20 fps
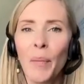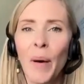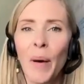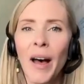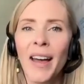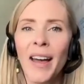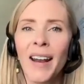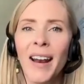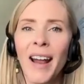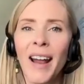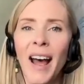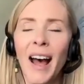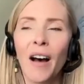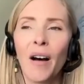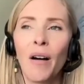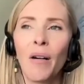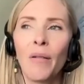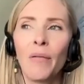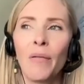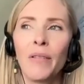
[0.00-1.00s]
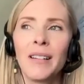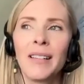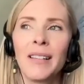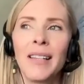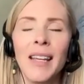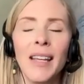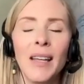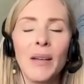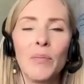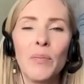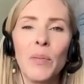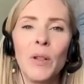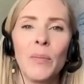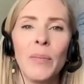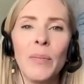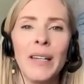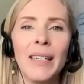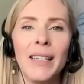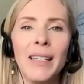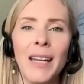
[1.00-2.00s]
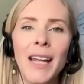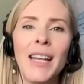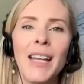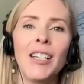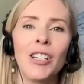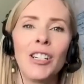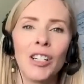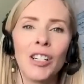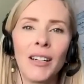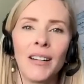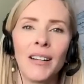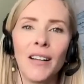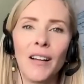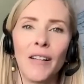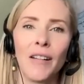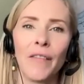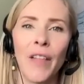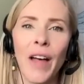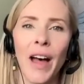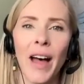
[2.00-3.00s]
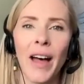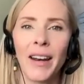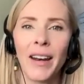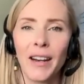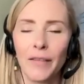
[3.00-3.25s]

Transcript: But how does the implementation of that